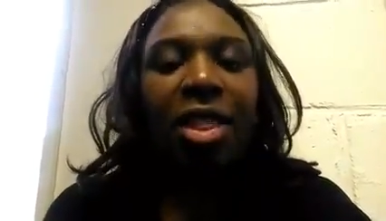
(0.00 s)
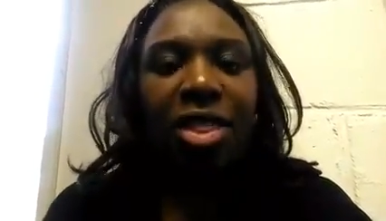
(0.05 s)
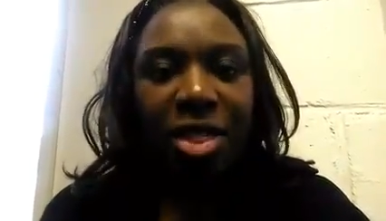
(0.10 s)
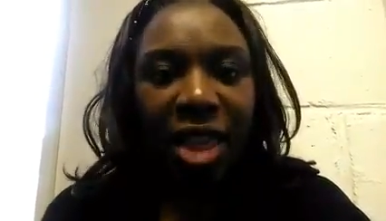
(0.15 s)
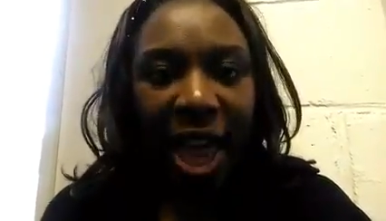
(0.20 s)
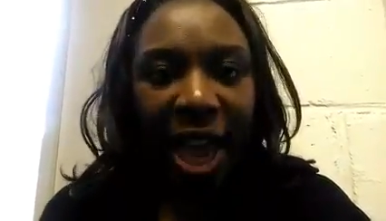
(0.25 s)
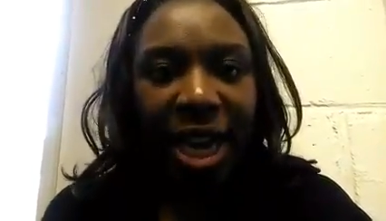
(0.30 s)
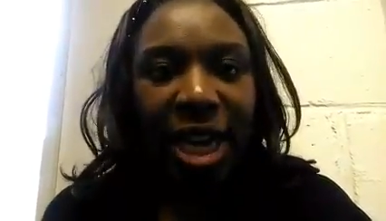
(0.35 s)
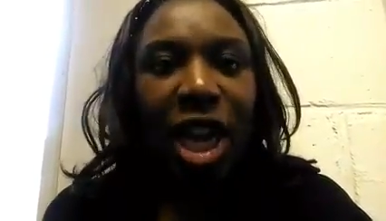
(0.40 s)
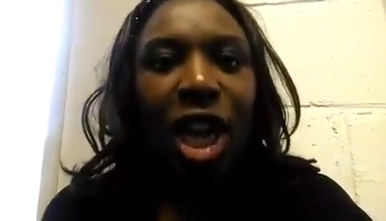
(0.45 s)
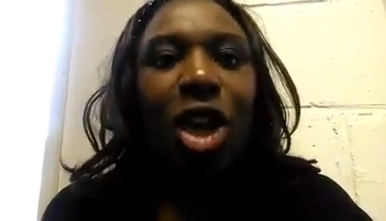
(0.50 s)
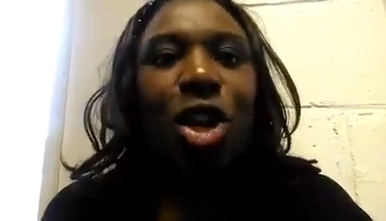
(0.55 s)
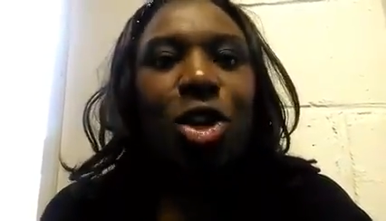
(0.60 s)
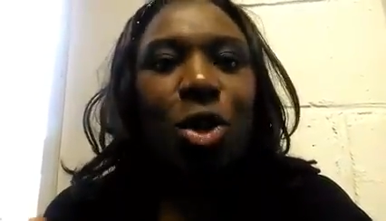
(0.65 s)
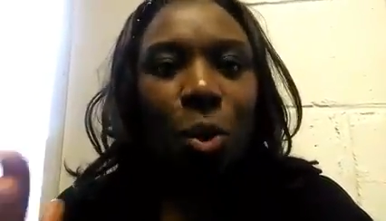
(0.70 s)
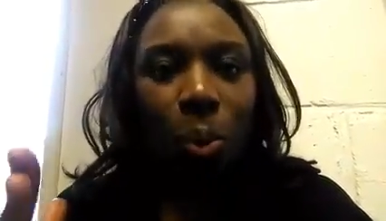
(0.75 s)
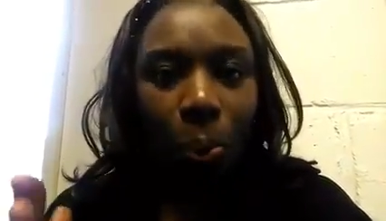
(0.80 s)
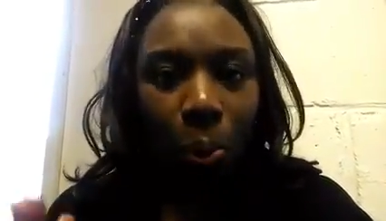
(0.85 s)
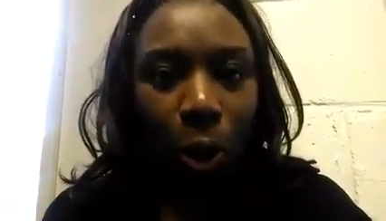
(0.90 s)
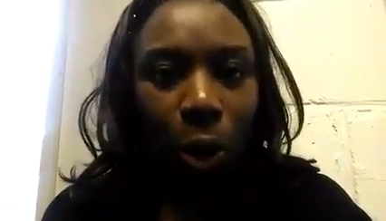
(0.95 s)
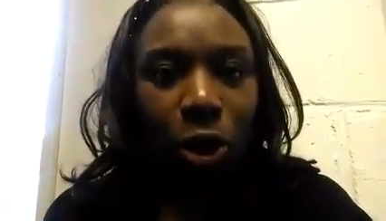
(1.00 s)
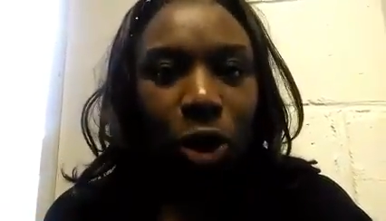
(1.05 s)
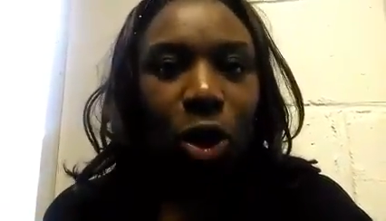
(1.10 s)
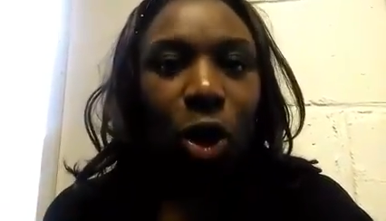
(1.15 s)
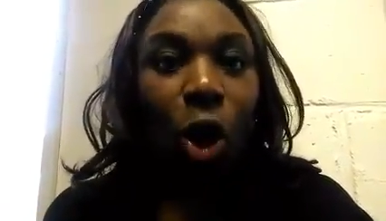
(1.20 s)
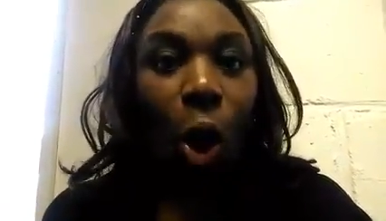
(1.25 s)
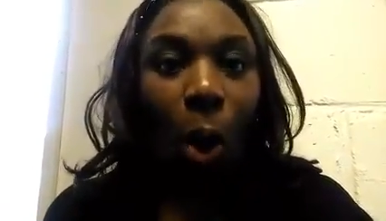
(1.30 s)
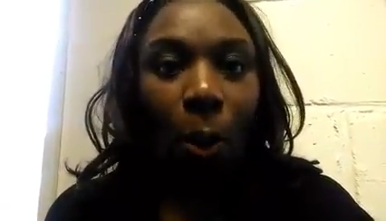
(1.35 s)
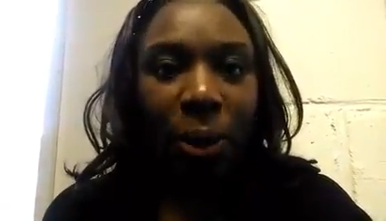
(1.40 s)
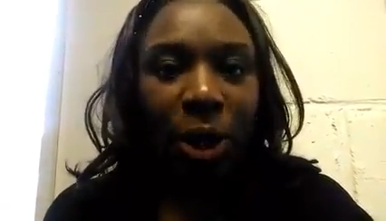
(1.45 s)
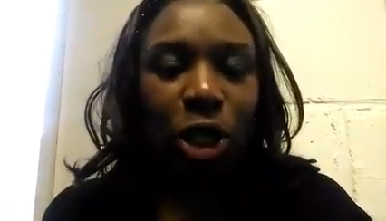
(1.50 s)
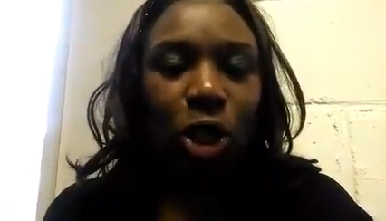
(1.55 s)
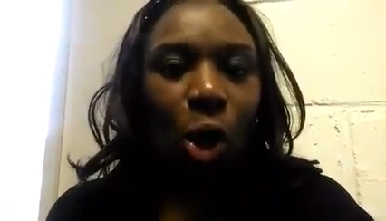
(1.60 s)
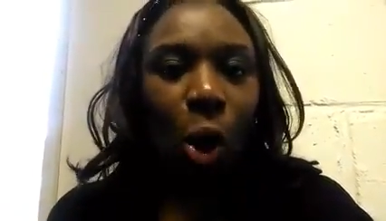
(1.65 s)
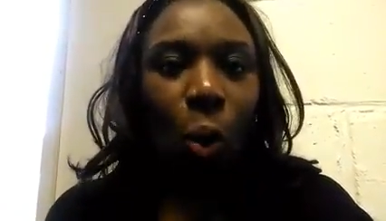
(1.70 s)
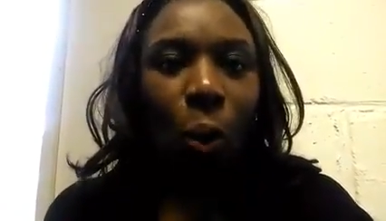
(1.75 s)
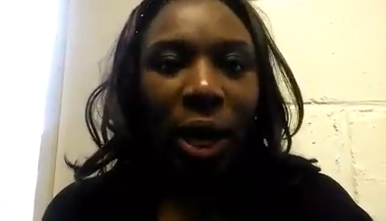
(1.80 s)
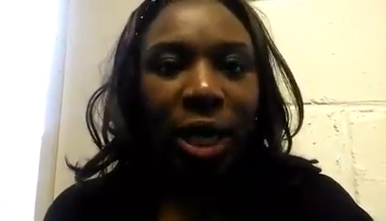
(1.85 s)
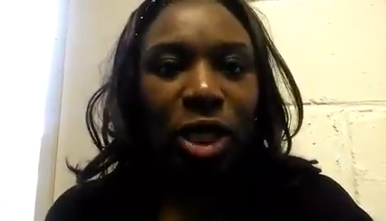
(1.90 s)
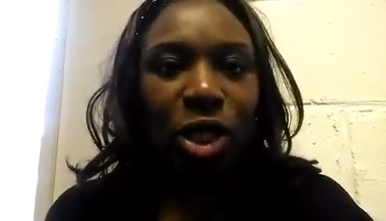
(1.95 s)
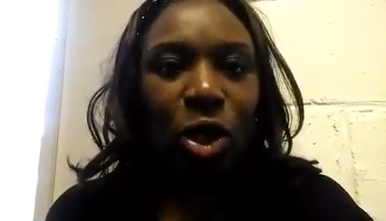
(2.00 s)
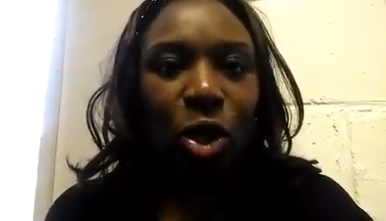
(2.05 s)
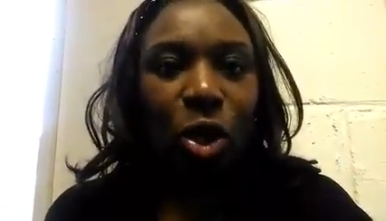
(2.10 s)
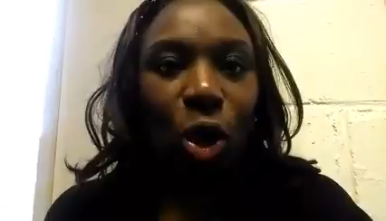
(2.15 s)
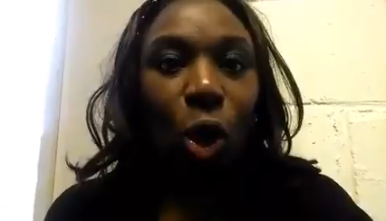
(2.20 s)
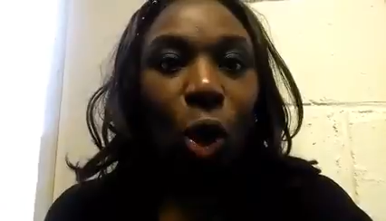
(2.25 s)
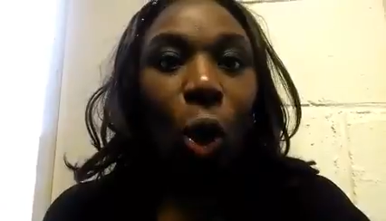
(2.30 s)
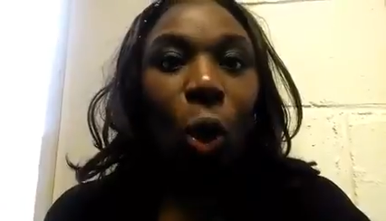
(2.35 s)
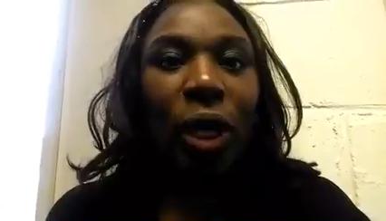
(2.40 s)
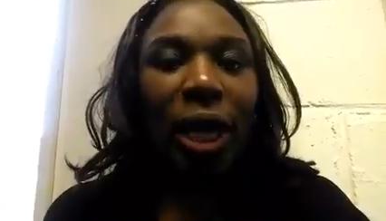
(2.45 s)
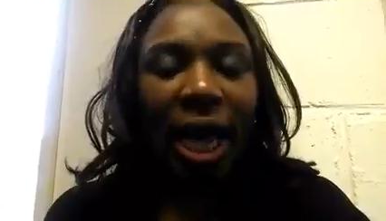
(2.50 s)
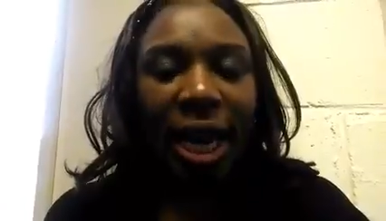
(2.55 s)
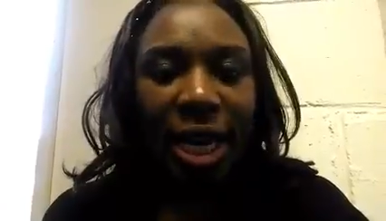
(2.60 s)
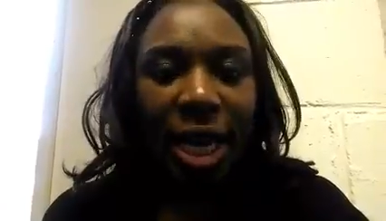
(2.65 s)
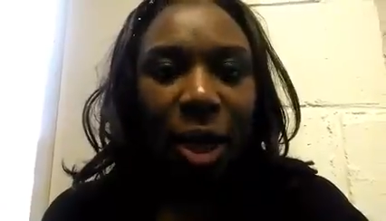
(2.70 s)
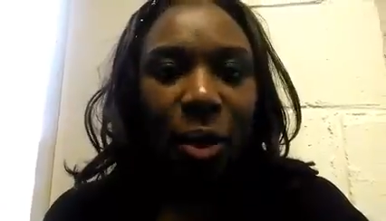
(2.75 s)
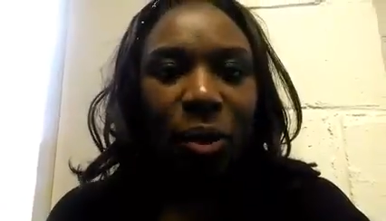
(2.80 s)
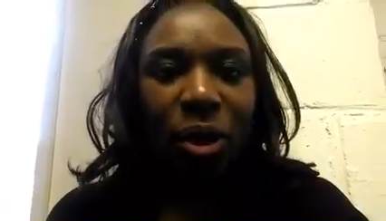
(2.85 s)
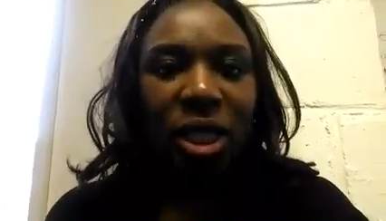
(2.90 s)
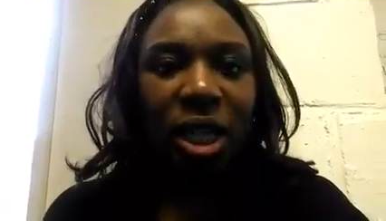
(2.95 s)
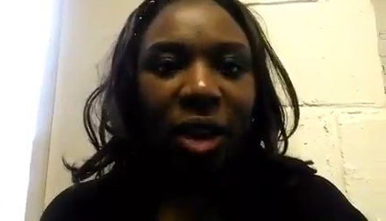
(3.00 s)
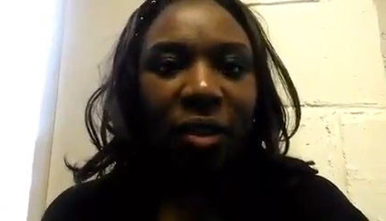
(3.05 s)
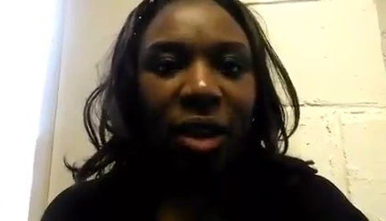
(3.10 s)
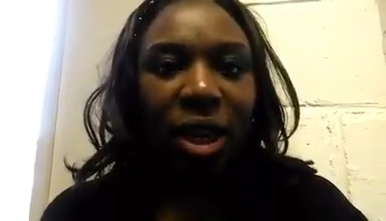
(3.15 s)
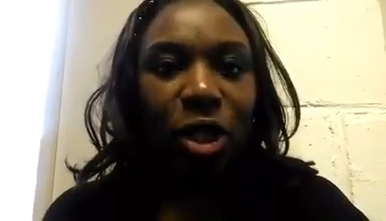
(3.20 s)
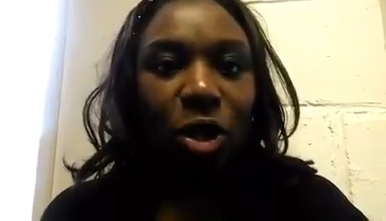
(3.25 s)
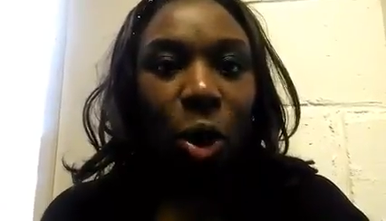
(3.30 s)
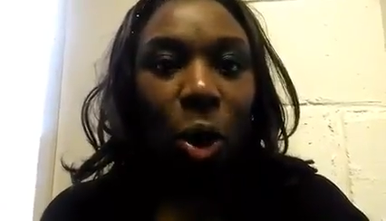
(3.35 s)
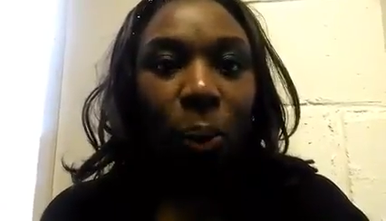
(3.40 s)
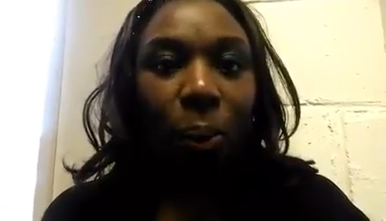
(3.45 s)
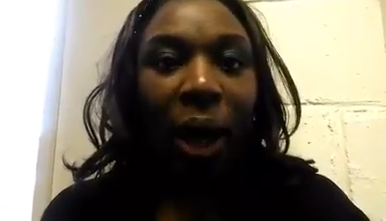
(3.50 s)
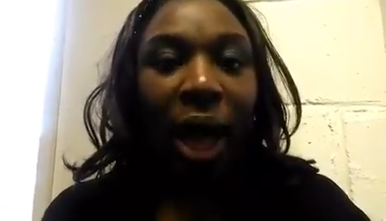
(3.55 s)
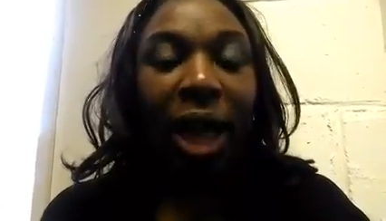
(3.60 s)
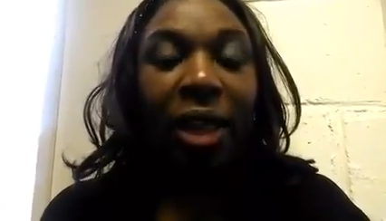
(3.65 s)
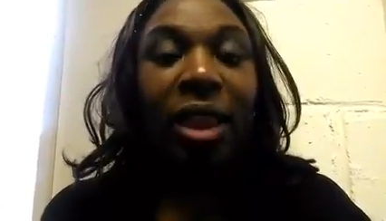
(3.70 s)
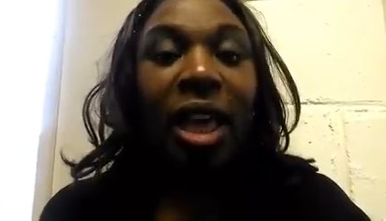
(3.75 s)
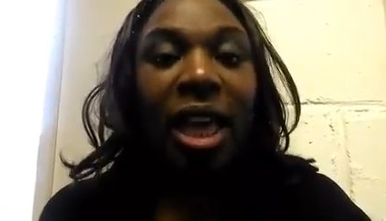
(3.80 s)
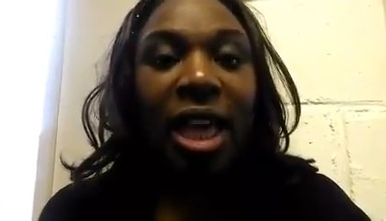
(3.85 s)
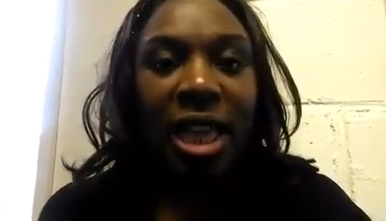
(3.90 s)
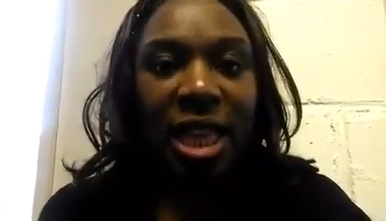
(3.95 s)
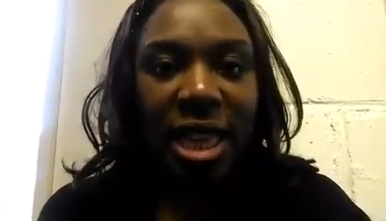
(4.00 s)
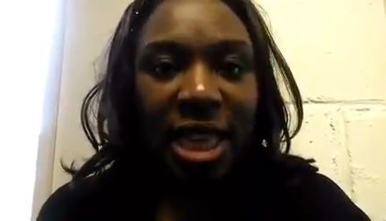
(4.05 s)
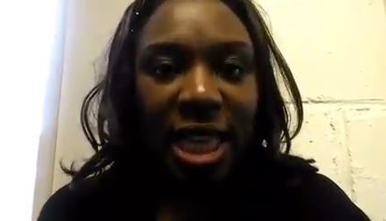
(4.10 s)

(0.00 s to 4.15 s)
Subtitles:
Then you commit your ways to the Lord and He will direct your path.